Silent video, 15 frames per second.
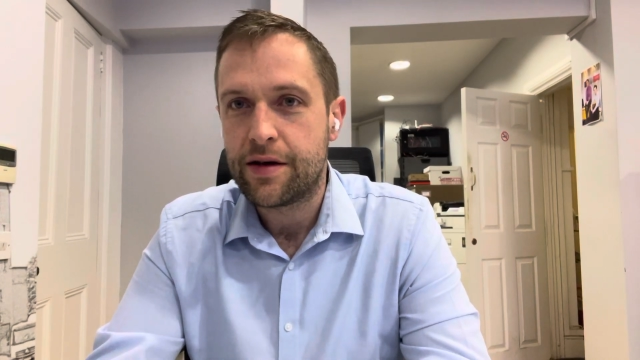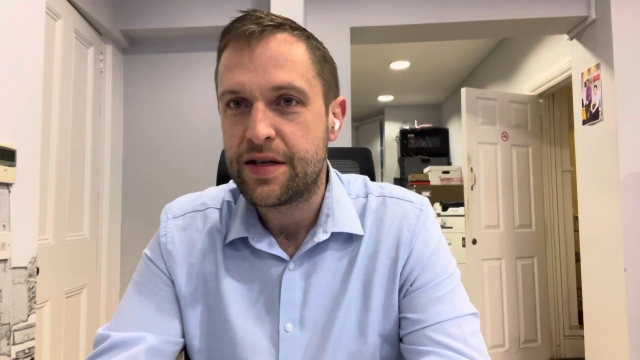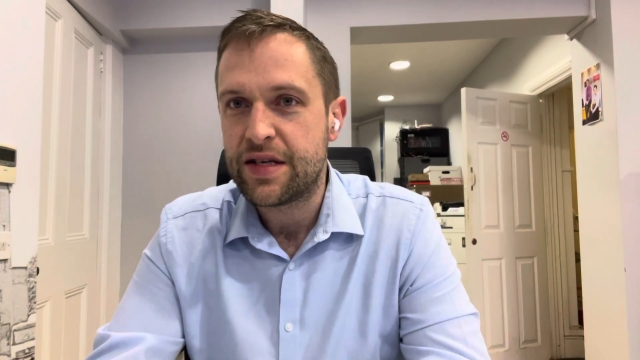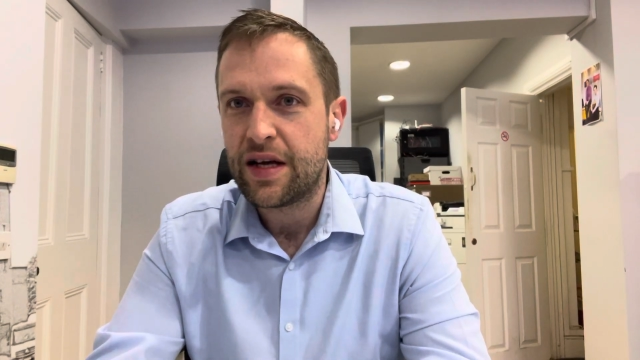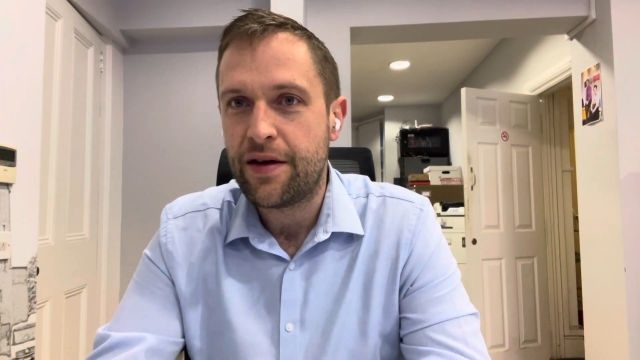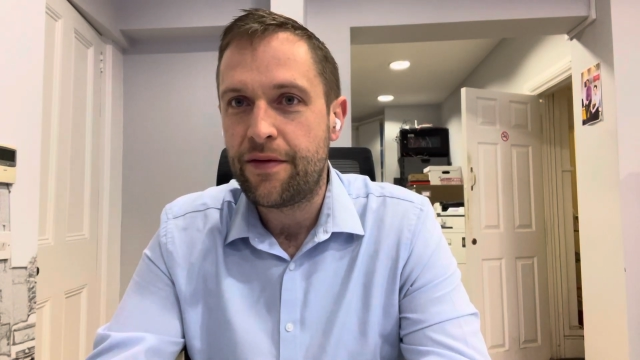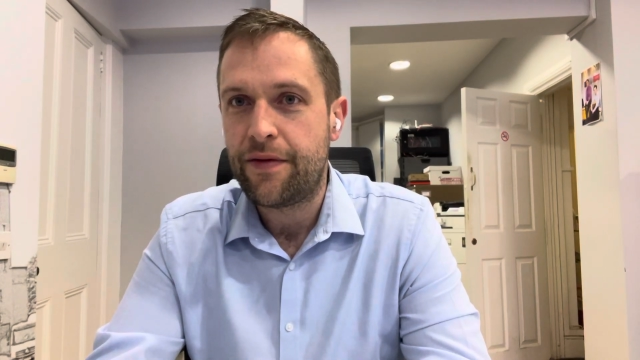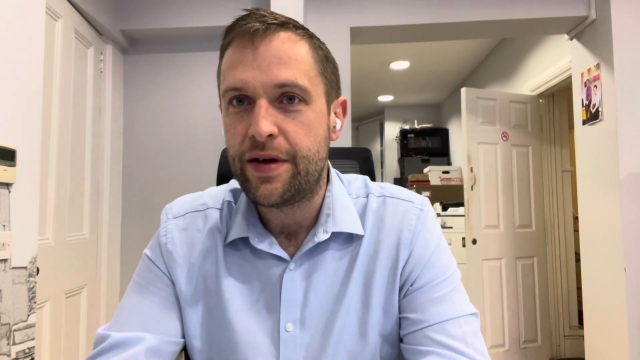because
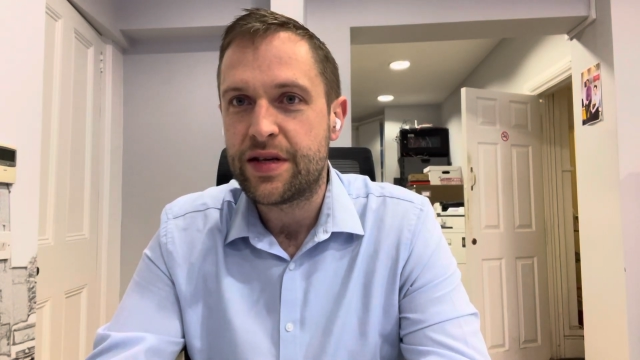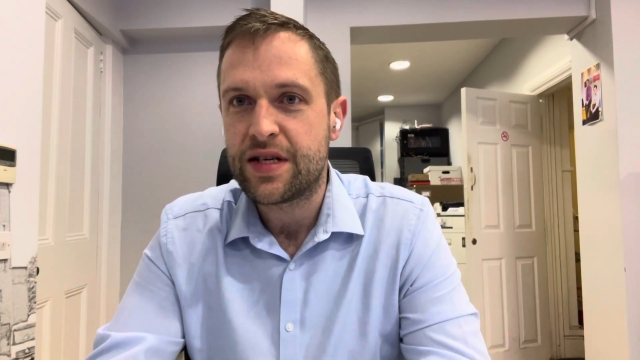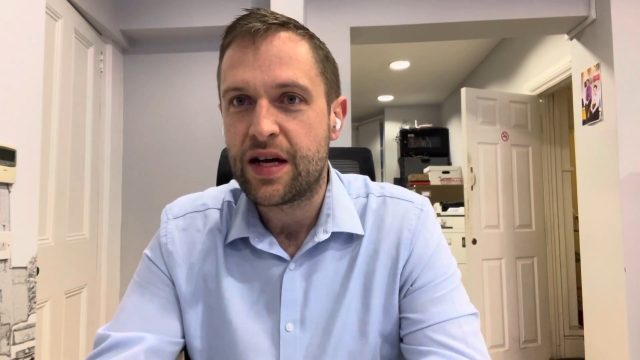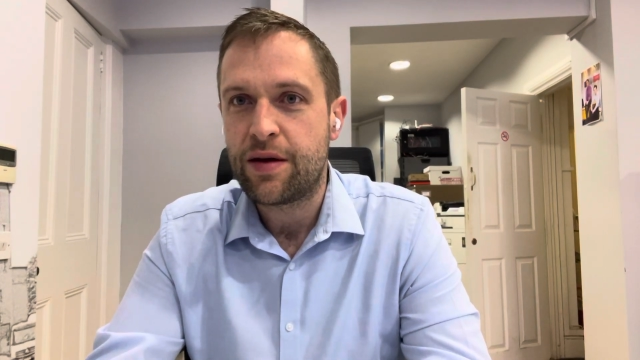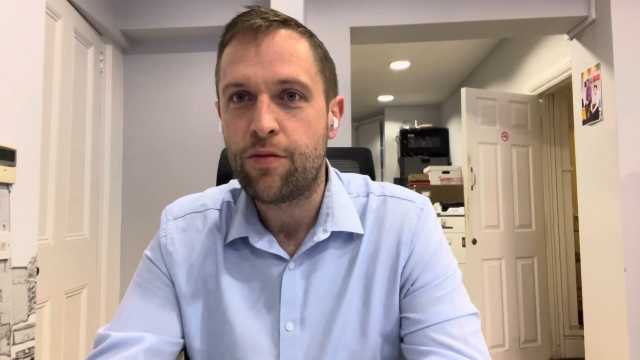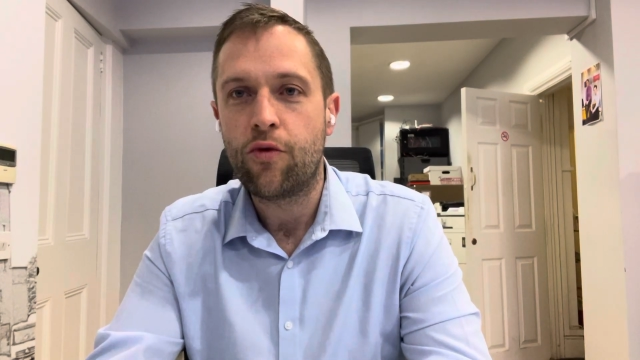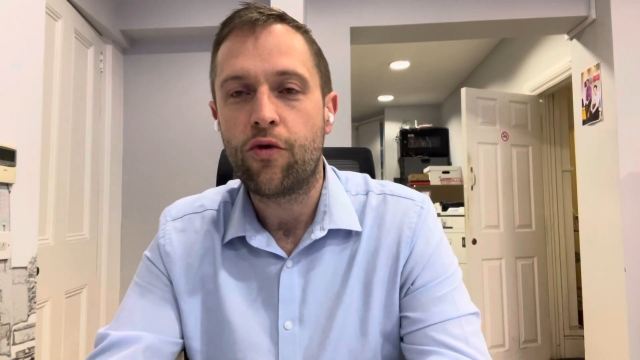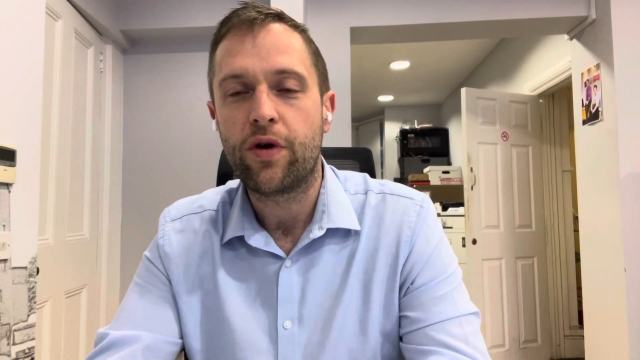if it's a
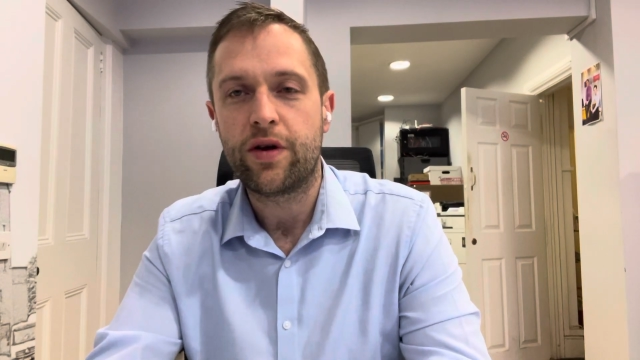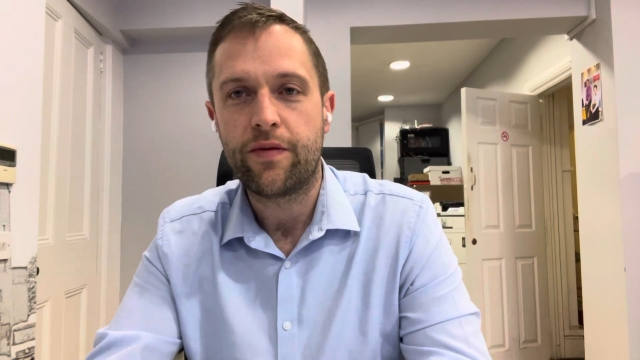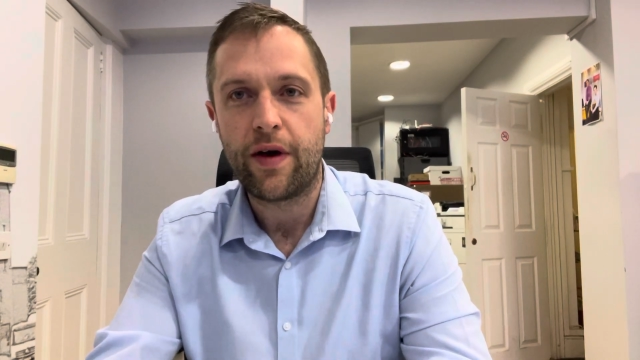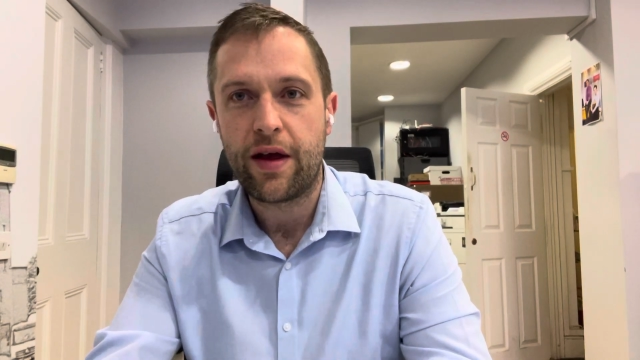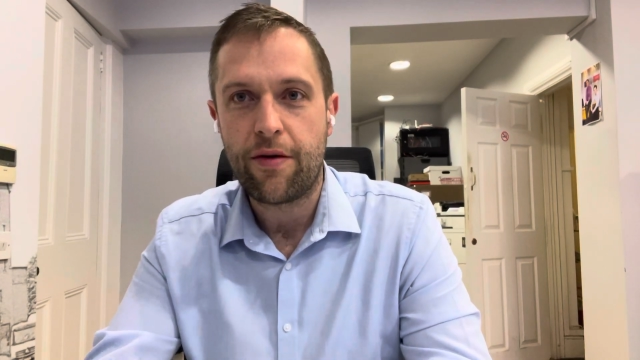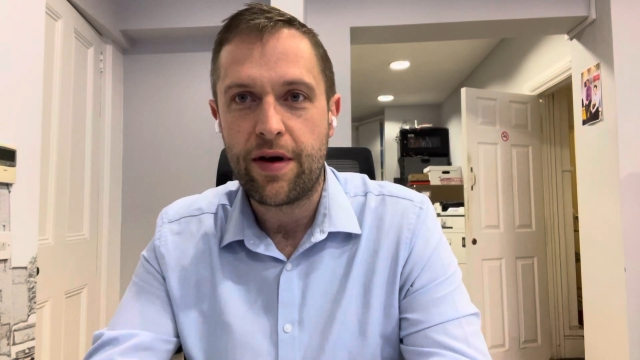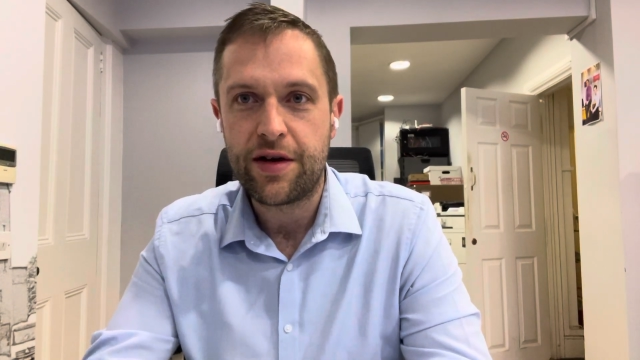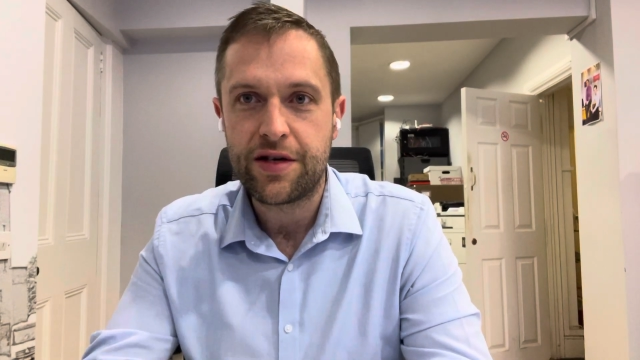mortgage
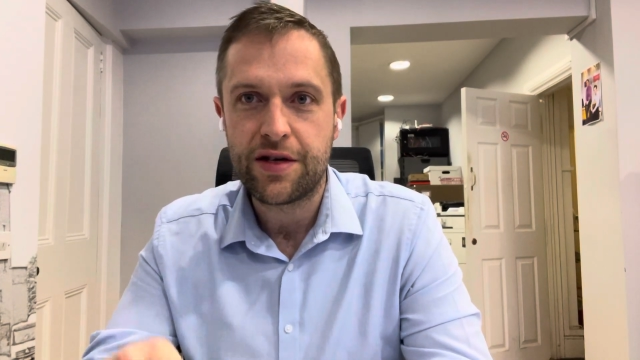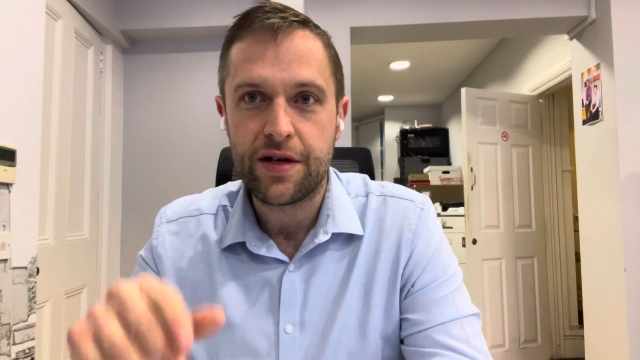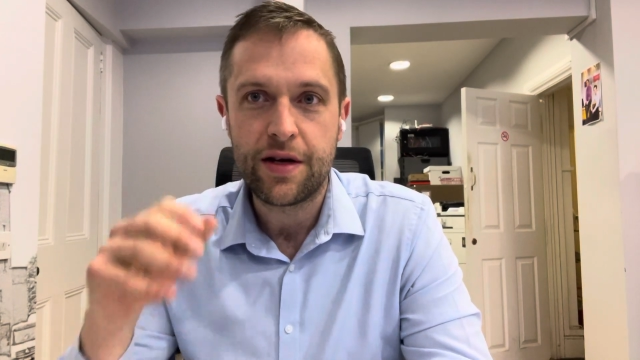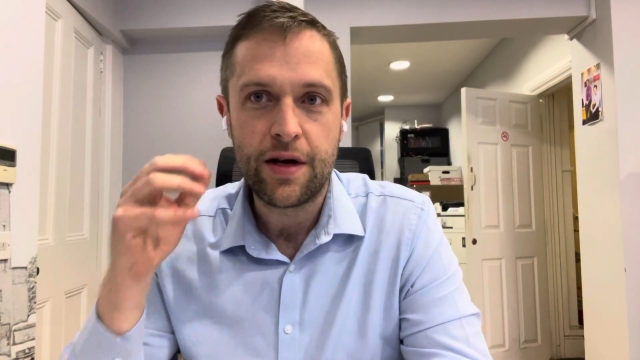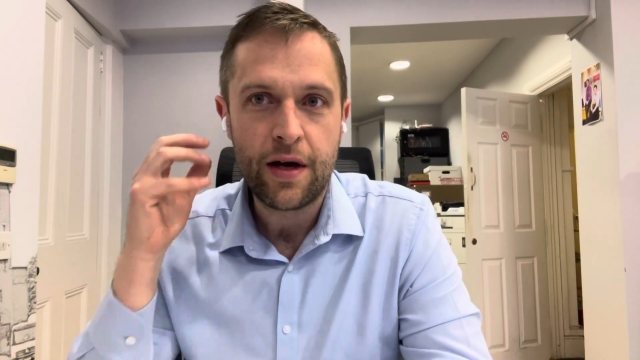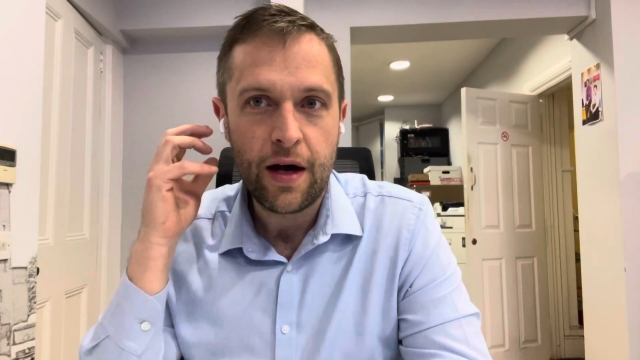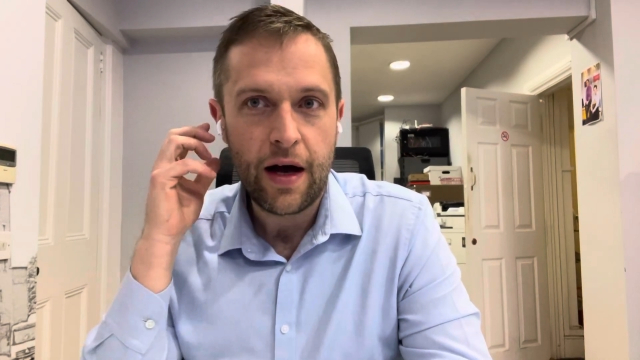valuation,